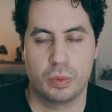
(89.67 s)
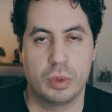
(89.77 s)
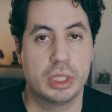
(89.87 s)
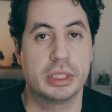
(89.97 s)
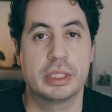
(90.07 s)

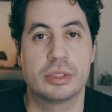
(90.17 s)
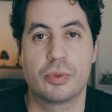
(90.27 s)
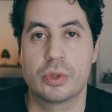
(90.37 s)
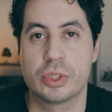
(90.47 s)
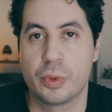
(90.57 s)
Once
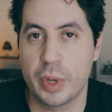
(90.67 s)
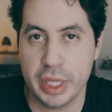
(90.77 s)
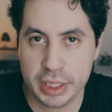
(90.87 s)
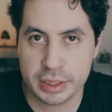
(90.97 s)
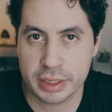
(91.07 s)
Force
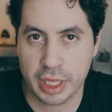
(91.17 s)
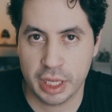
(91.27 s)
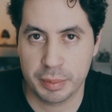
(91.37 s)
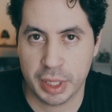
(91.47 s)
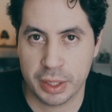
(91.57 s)
Awakens
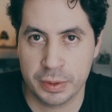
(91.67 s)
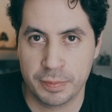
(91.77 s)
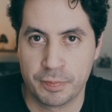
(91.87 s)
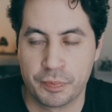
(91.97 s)
came out,